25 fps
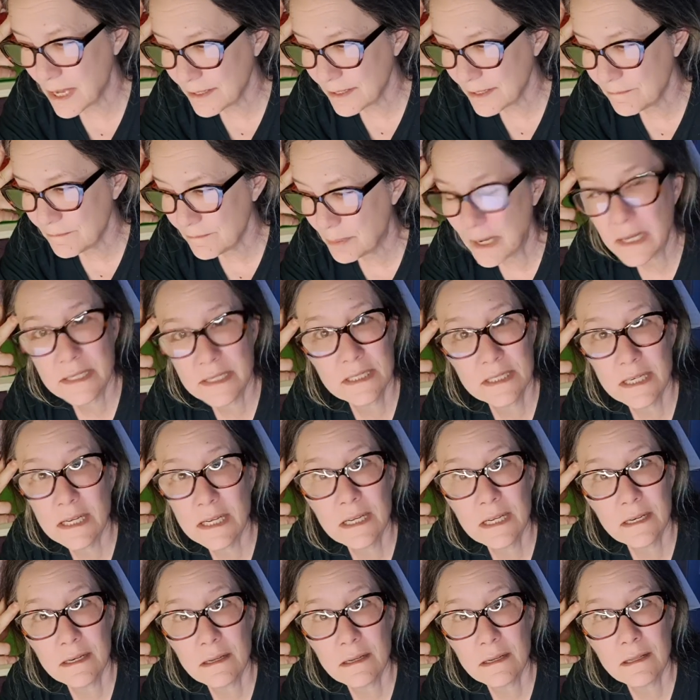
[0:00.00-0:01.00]
kind of
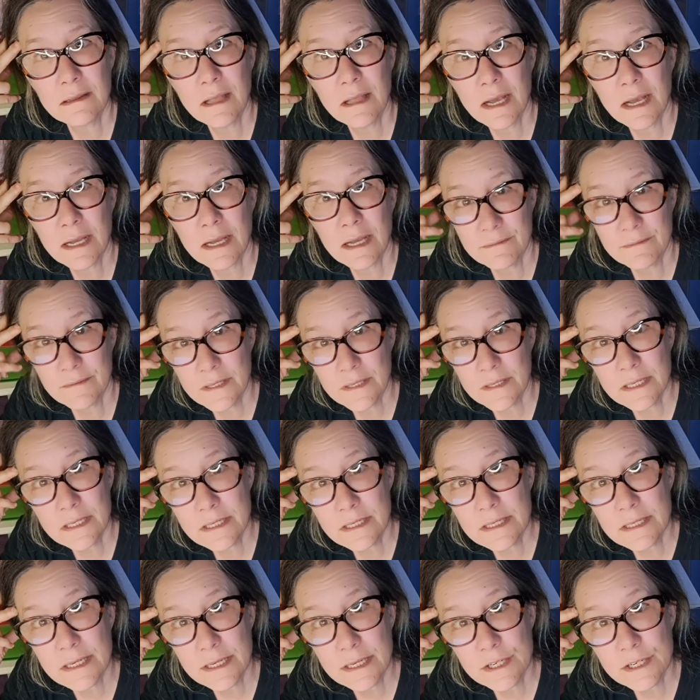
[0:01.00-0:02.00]
punted a lot of
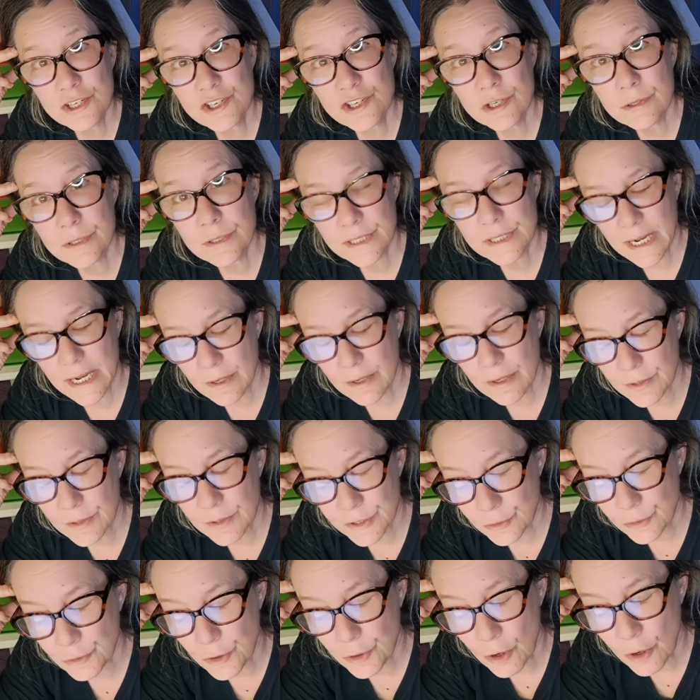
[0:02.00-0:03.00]
these issues now, and
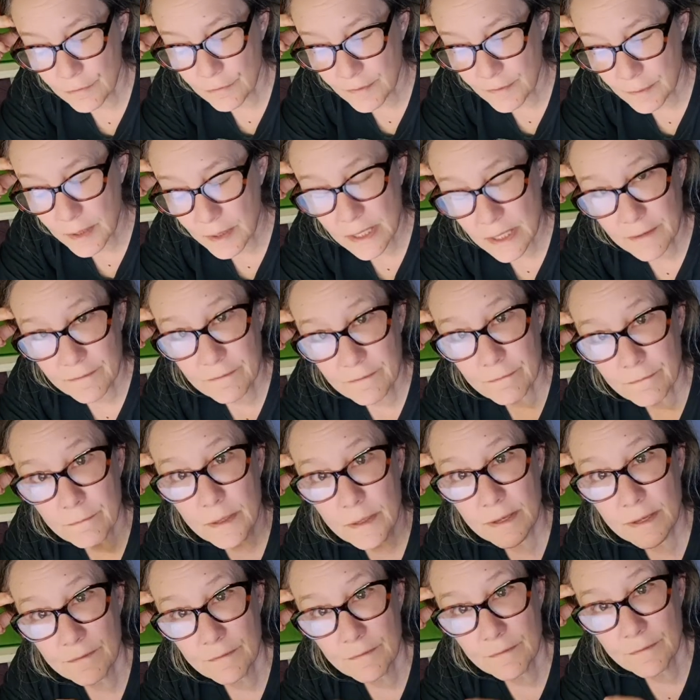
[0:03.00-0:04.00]
I don't know if I'm
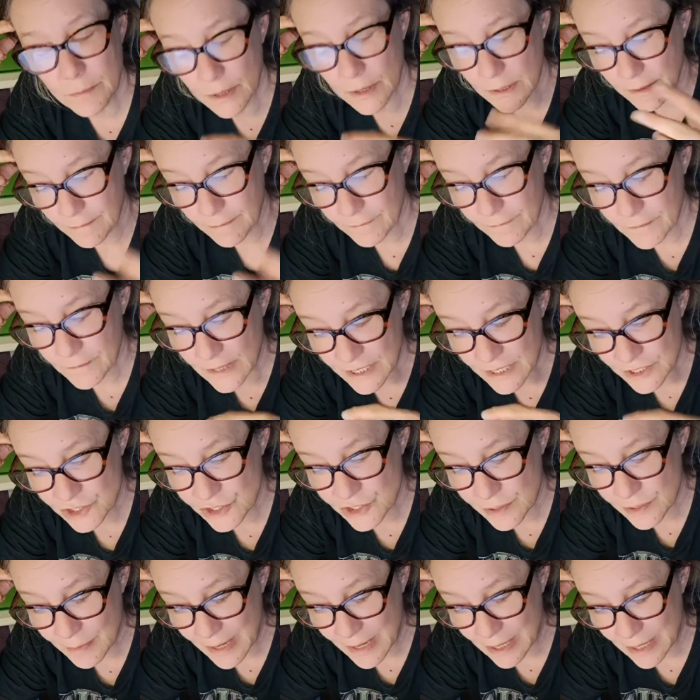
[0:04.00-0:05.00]
gonna
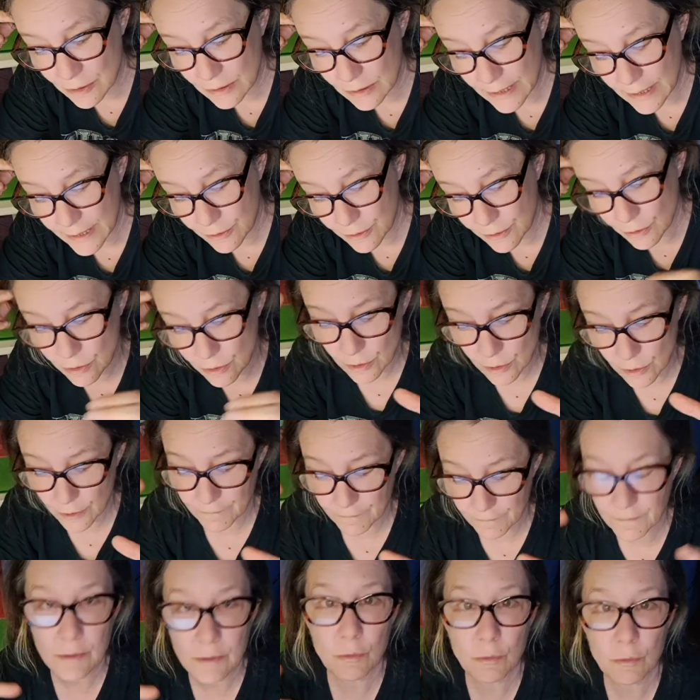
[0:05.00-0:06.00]
flesh them out later,
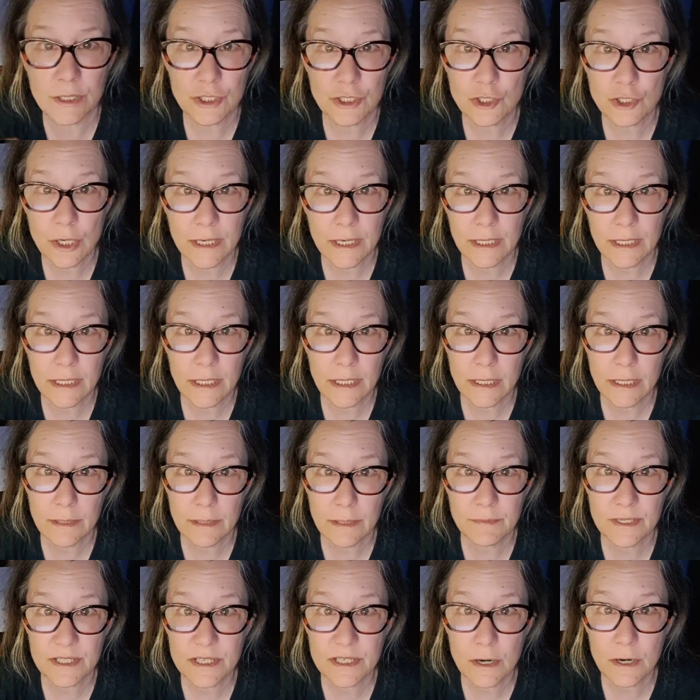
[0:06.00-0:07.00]
or if I want to try to
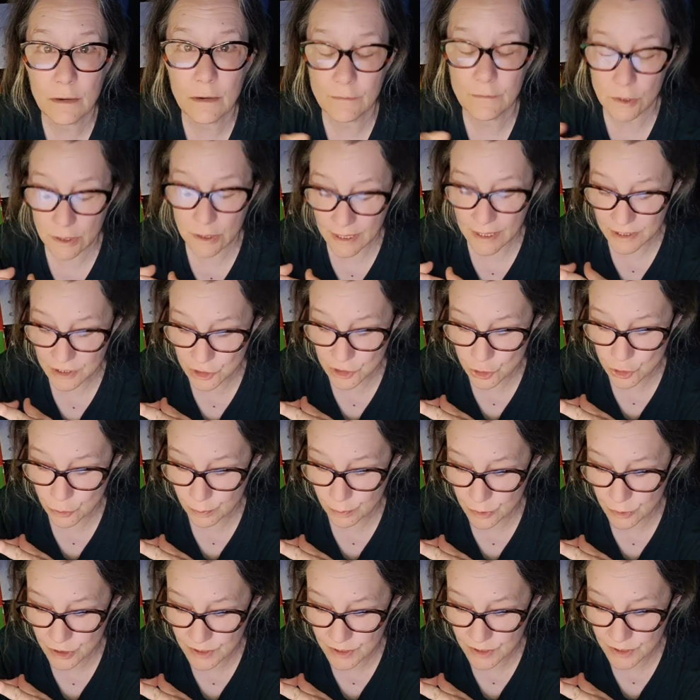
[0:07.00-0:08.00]
keep this novel like
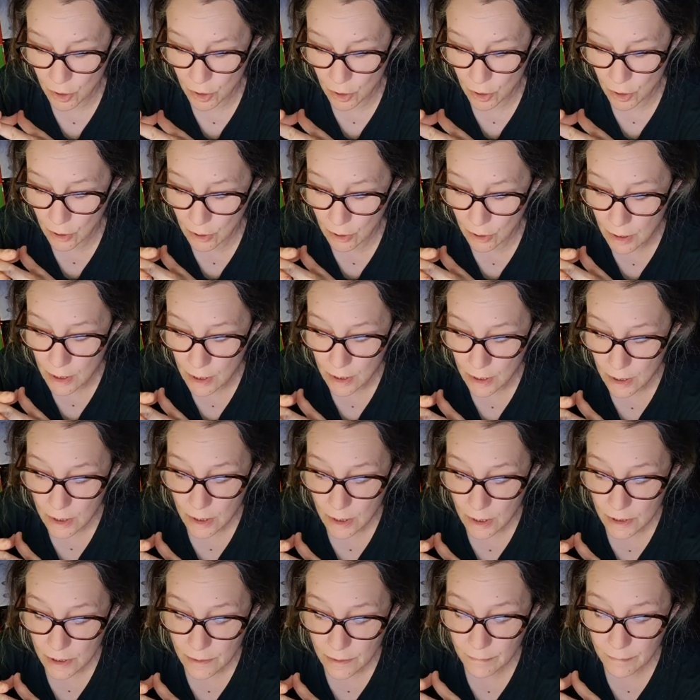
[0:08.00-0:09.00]
super small.
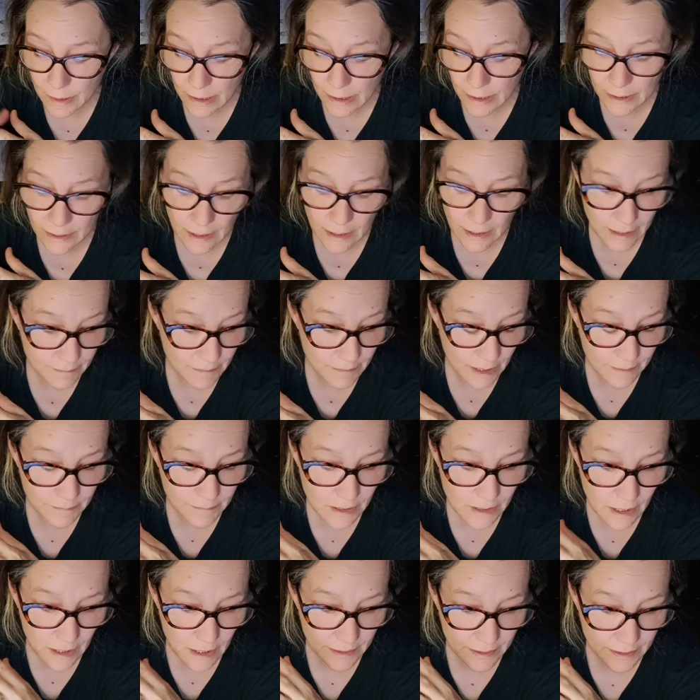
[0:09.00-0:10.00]
But
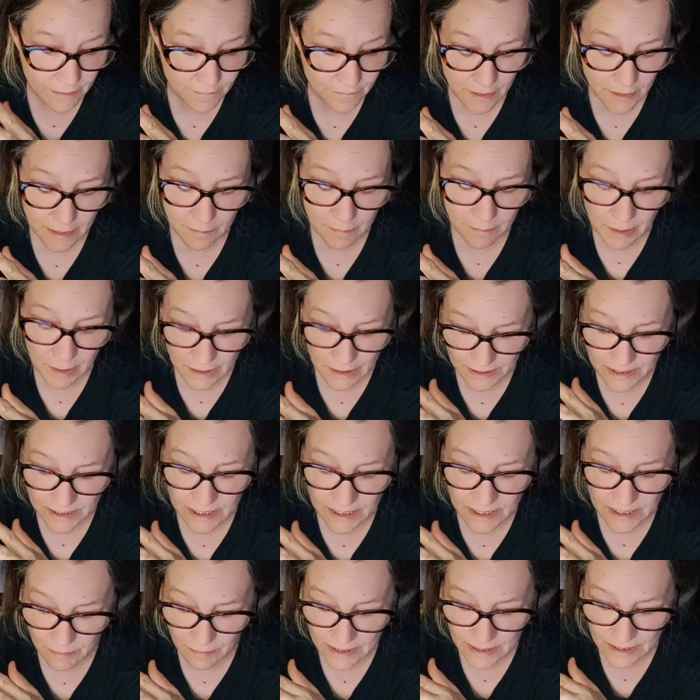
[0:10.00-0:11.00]
I'm kind of like
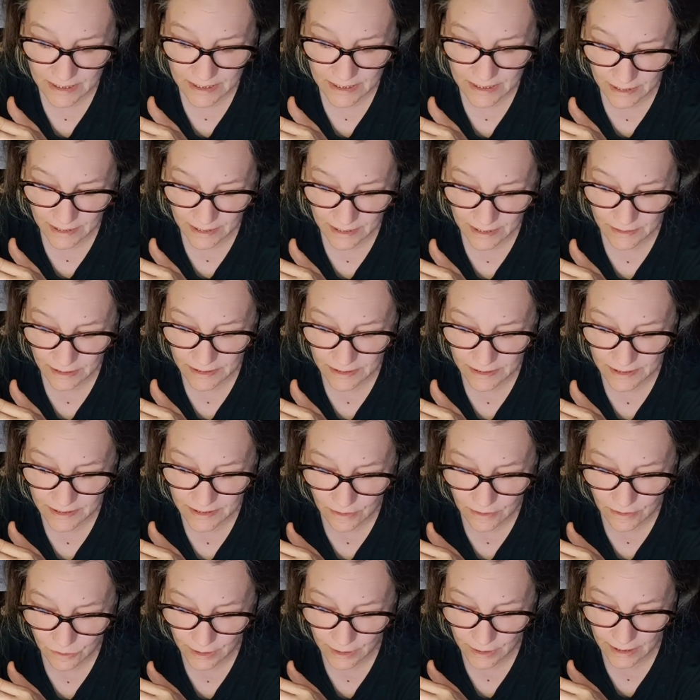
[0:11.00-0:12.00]
punting by saying
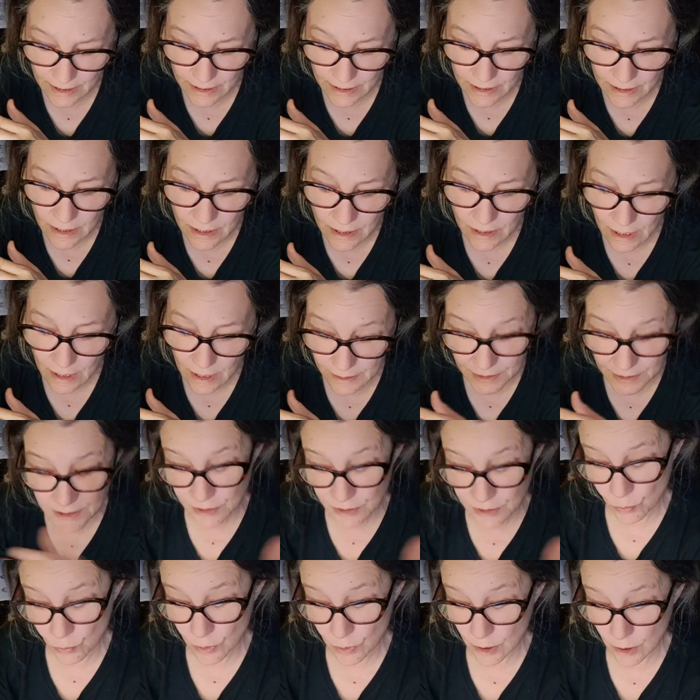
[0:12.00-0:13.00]
this. Okay, how
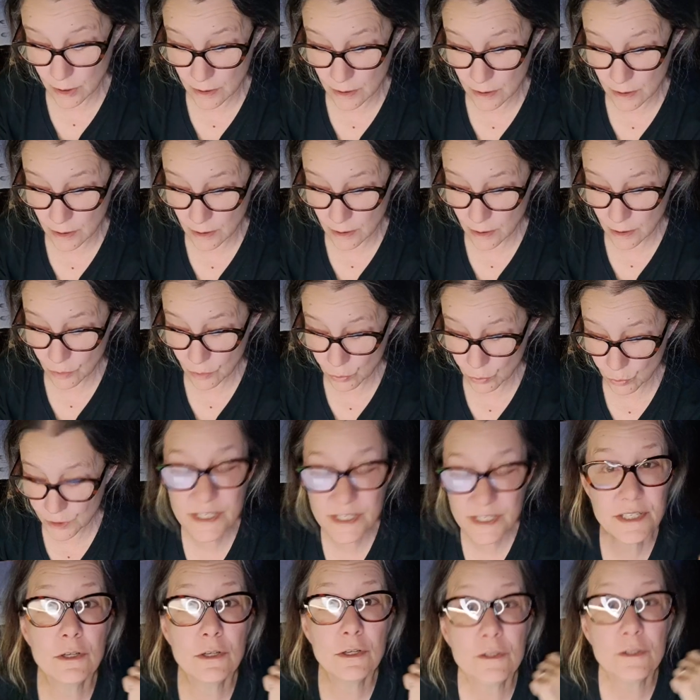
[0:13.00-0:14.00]
does it work?
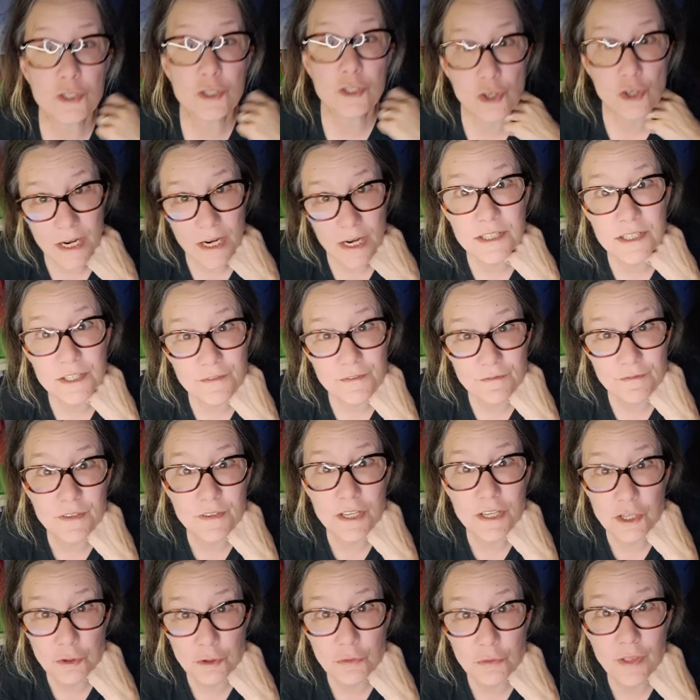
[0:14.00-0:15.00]
We're still trying to
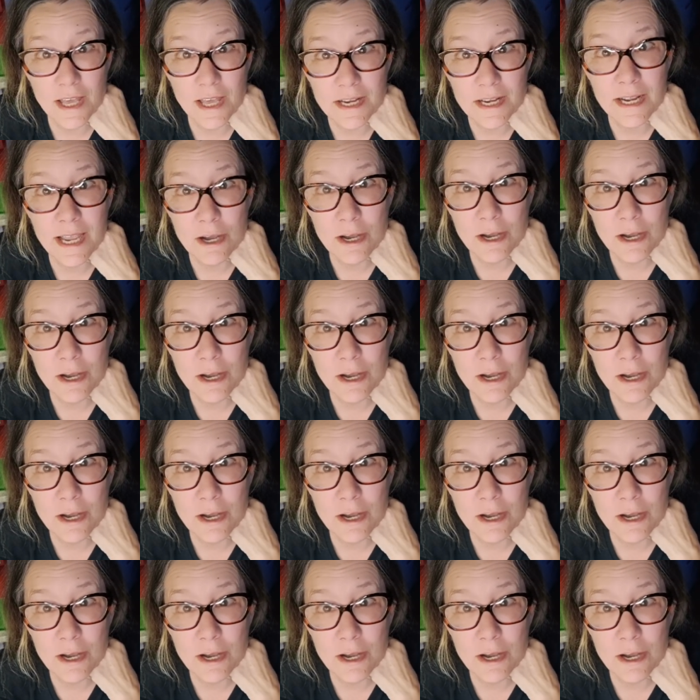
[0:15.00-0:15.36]
figure that